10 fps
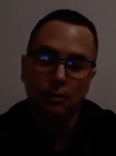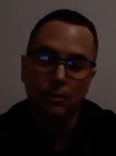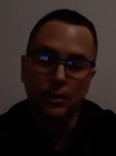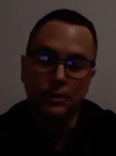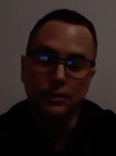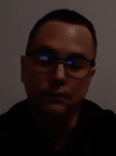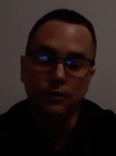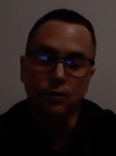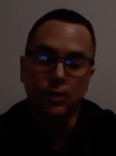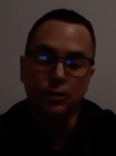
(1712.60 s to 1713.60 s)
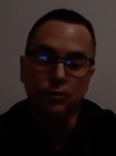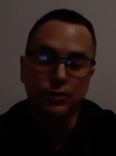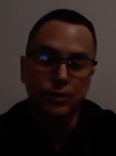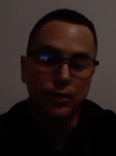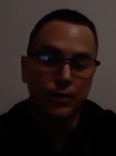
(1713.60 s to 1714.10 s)
Because everyone was
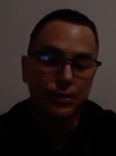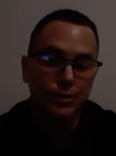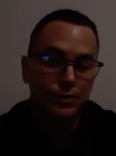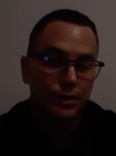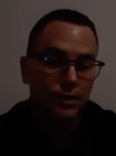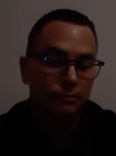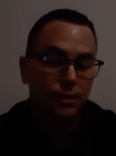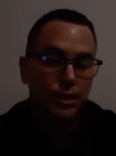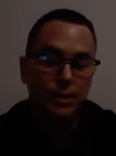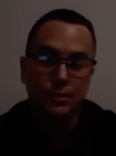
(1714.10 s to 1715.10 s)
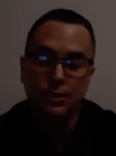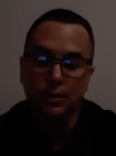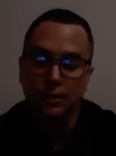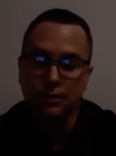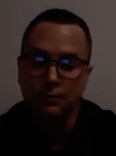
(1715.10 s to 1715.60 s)
going to see the burns
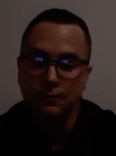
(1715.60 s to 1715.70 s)
on his